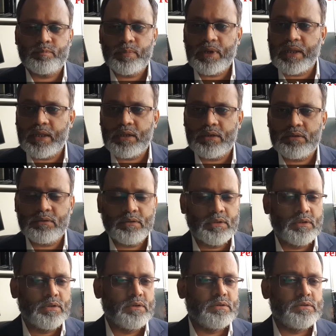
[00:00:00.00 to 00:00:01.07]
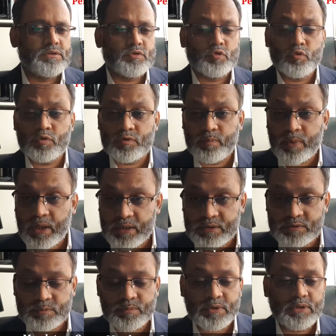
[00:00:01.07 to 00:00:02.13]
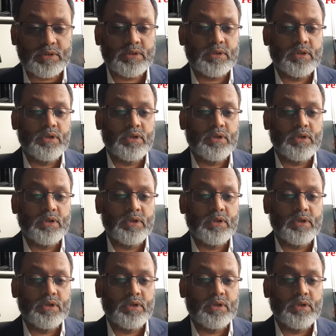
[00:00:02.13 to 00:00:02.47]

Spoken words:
plan, resource management,